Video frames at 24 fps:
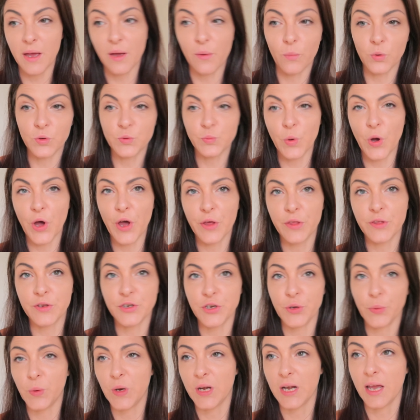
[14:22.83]
It was worth
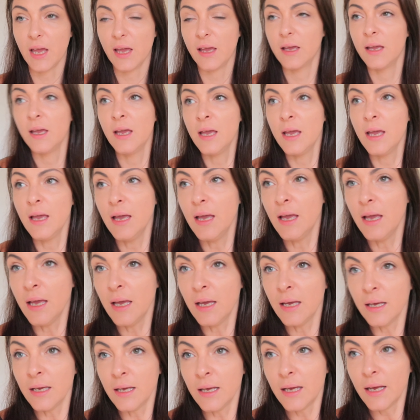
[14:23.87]
doing it.
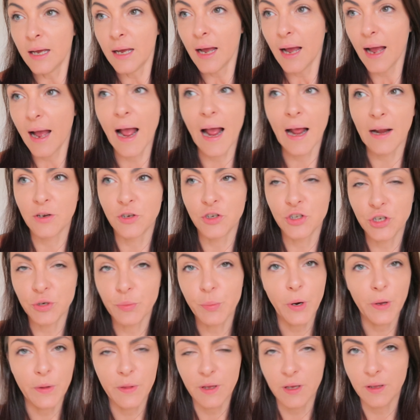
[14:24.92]
And you'll
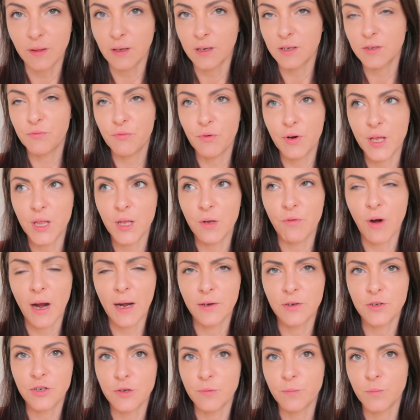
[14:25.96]
probably think that's really
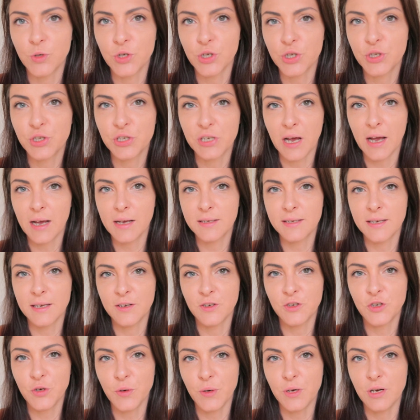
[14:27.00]
random, just
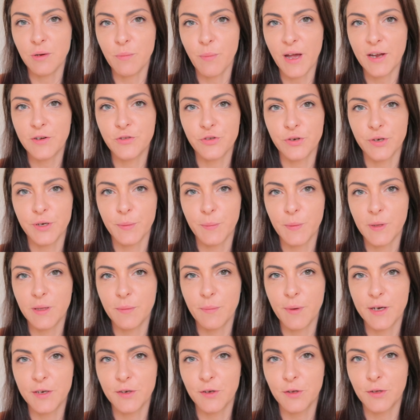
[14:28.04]
starting doing your bedroom in the
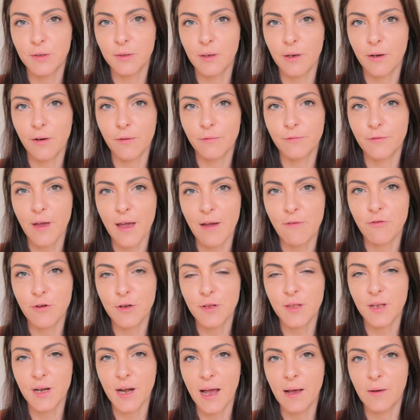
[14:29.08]
middle of
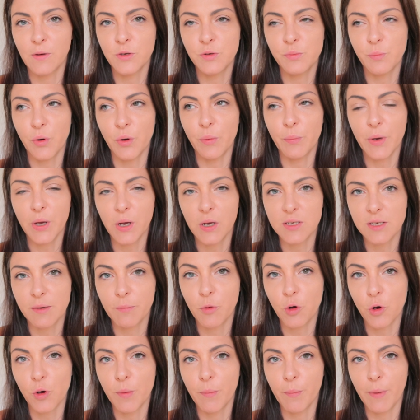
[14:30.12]
everything else, but because I'm
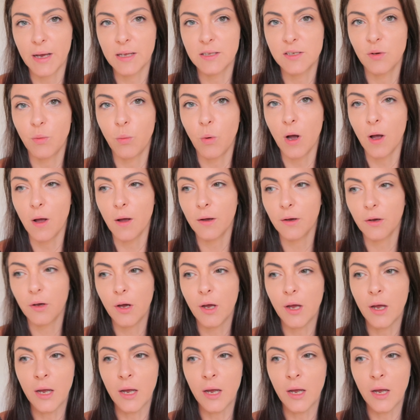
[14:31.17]
going back to work,